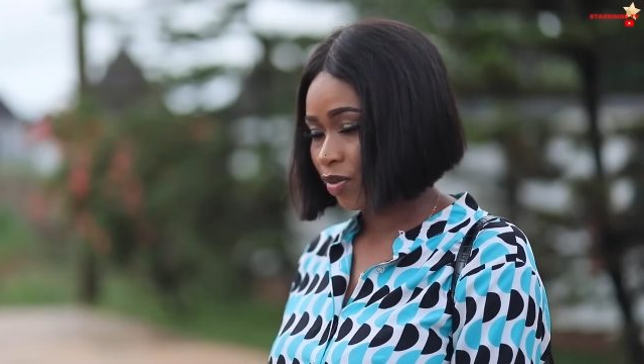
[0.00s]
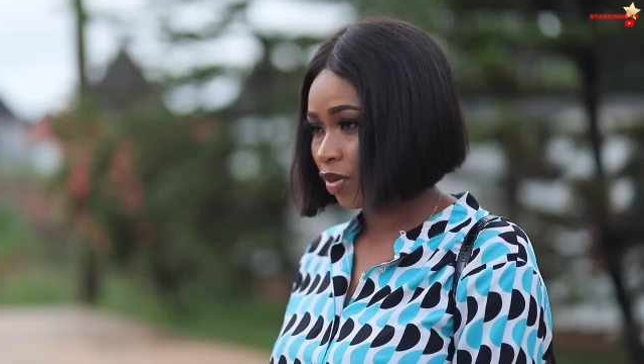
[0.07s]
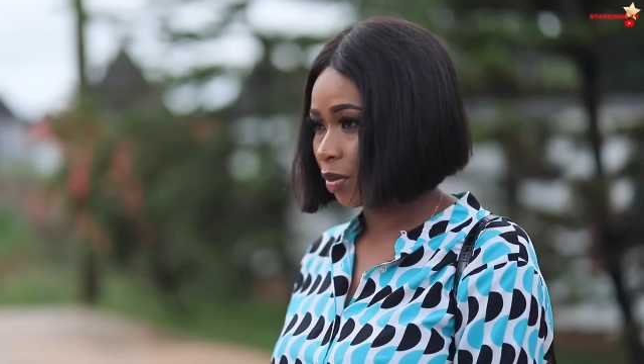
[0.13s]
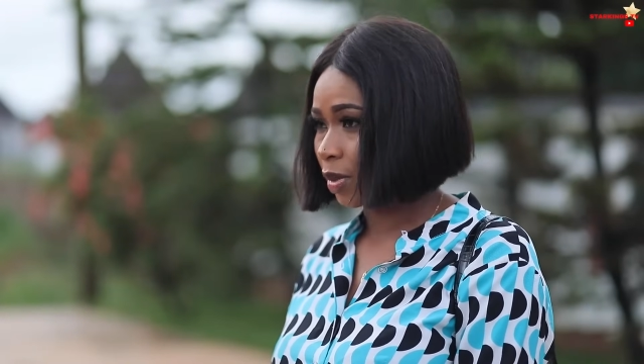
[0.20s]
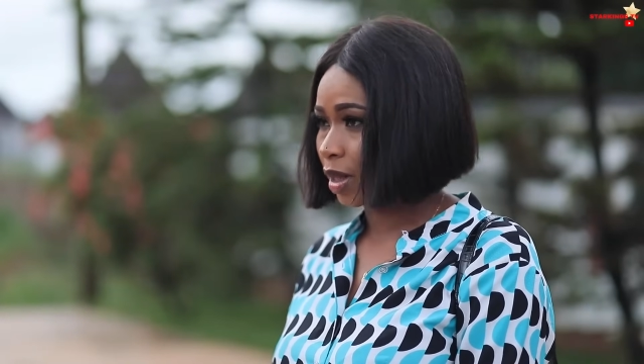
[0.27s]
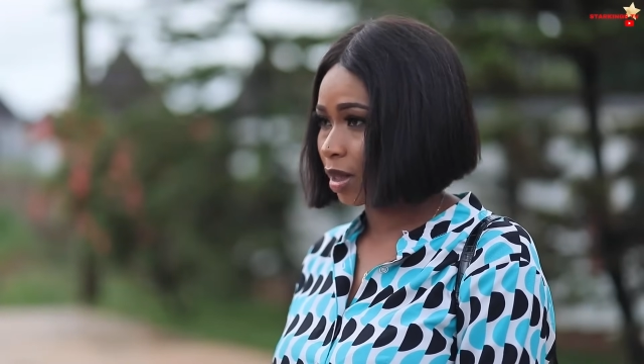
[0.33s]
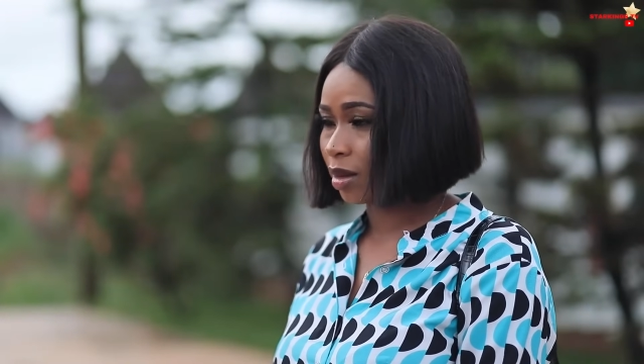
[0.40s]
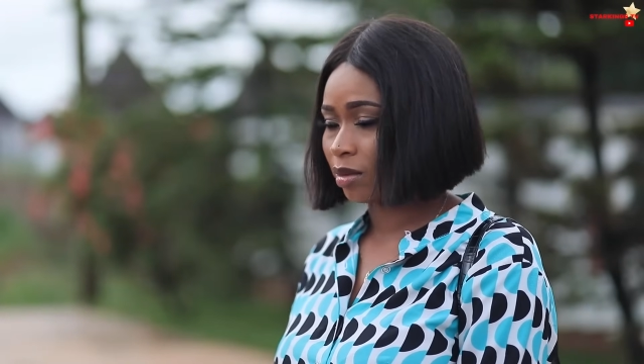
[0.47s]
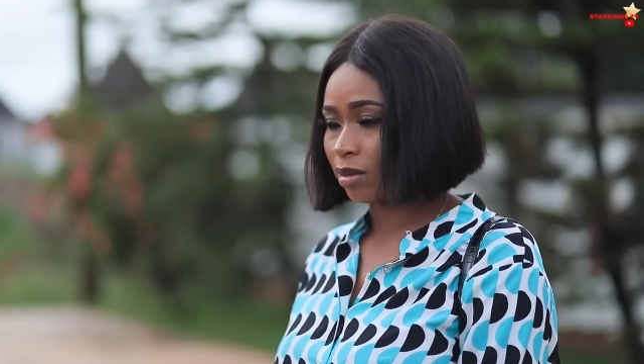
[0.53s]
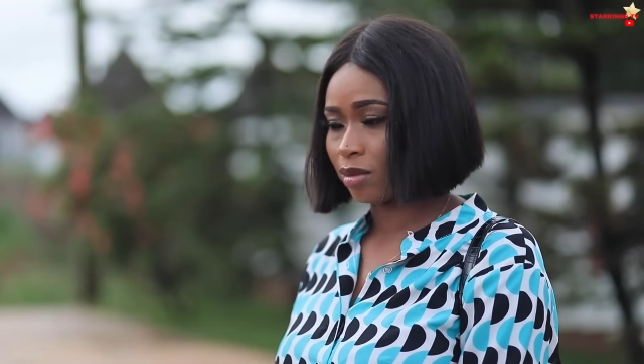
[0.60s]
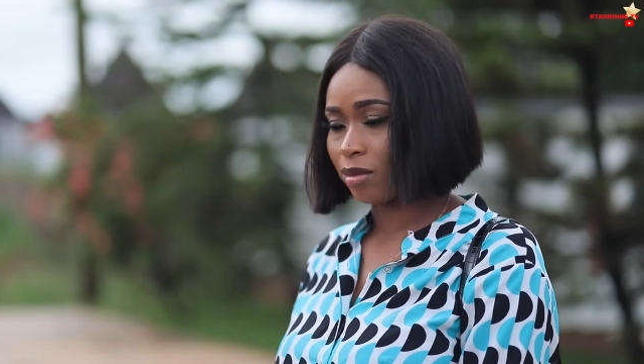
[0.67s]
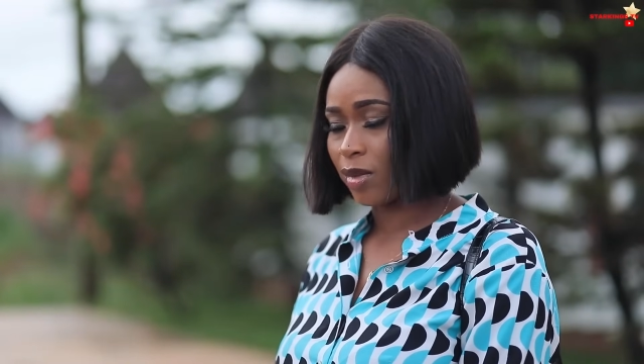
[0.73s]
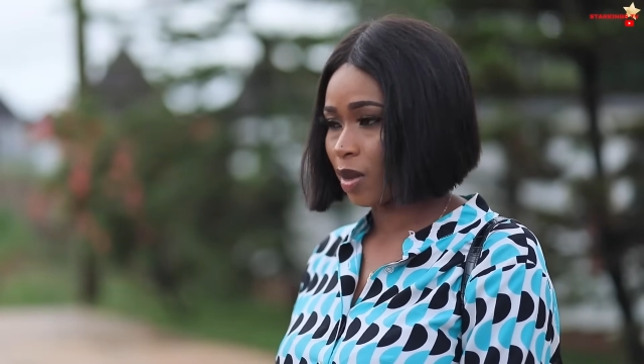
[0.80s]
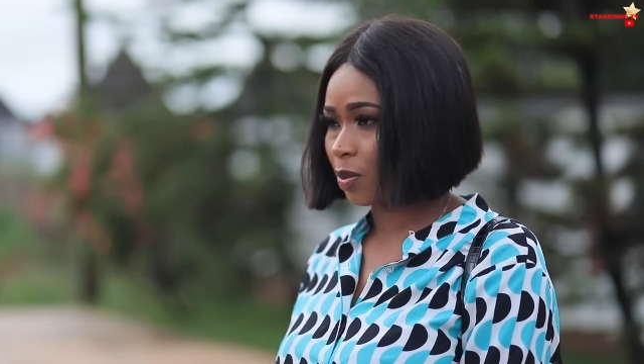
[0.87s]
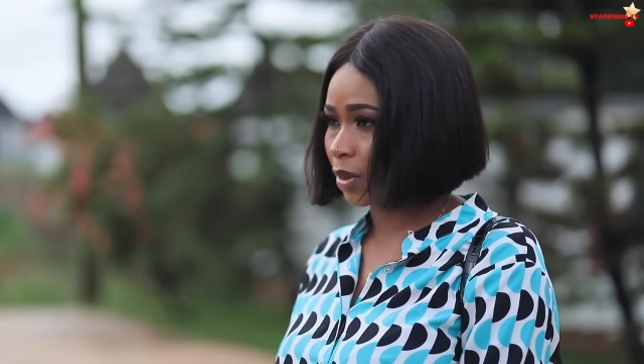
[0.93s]
for my
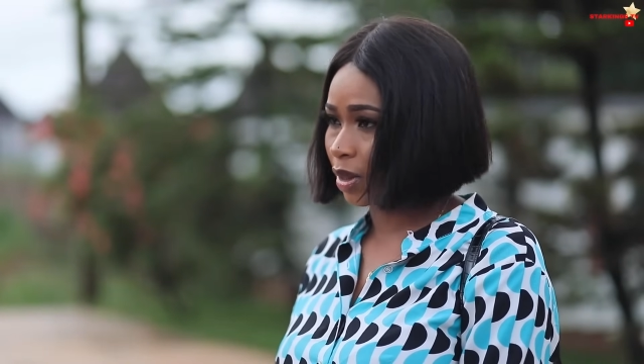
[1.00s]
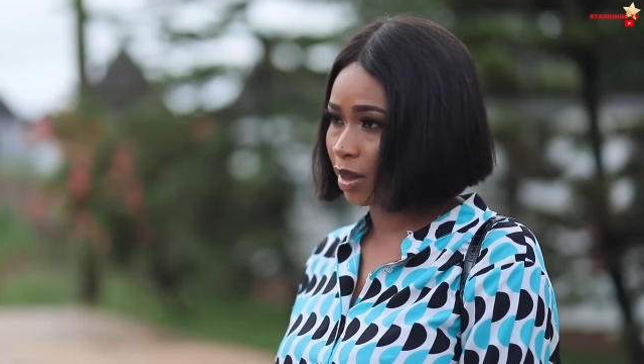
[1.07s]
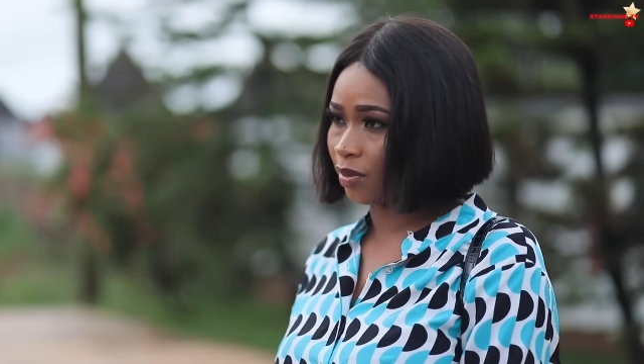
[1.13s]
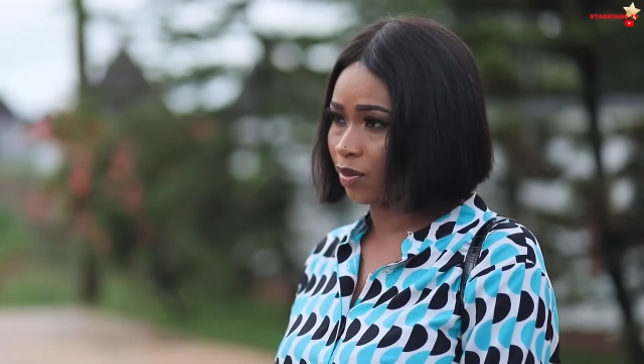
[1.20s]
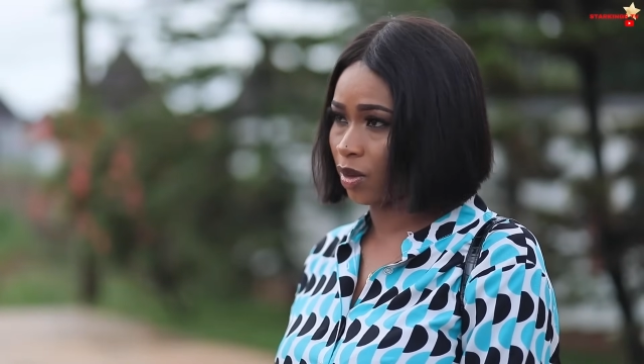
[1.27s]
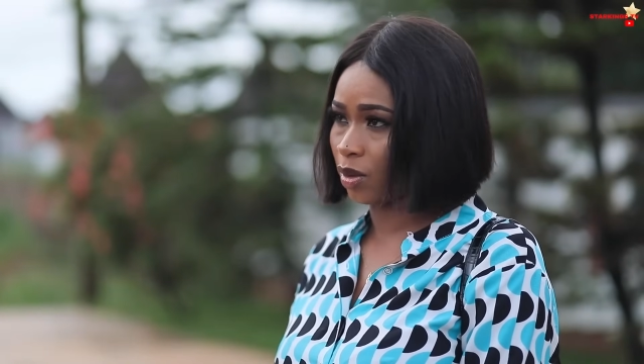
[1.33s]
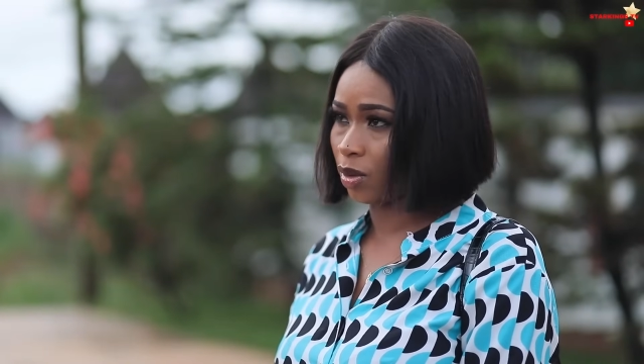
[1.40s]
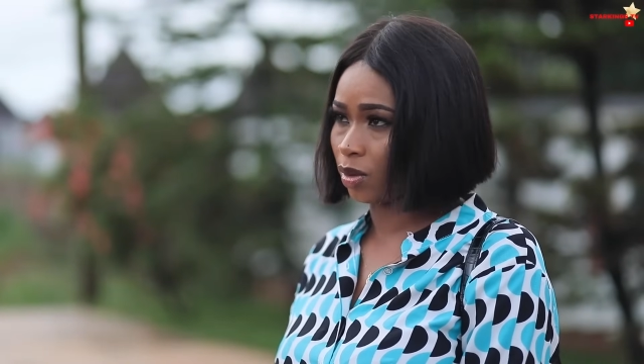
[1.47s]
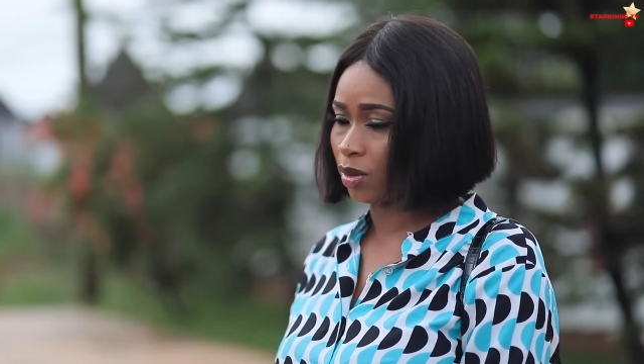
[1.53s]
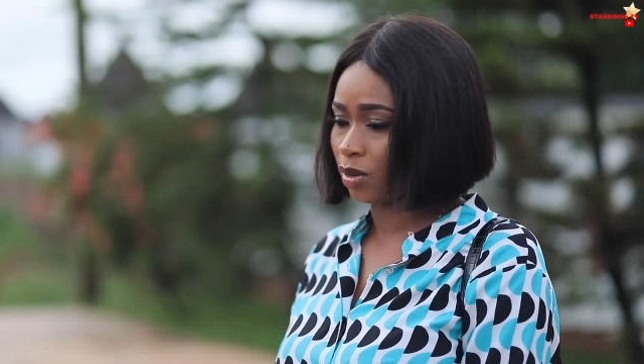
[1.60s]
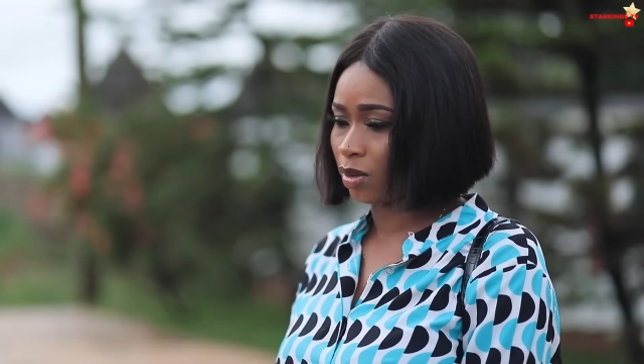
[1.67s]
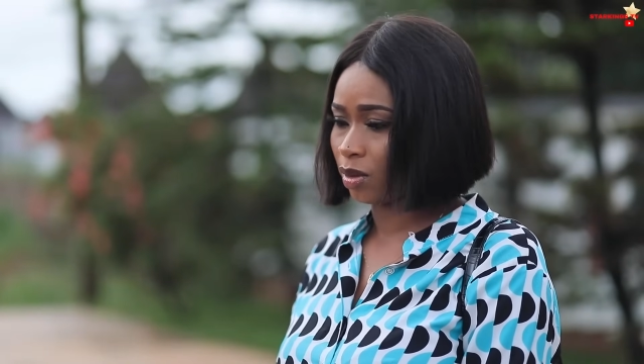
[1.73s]
misbehavior.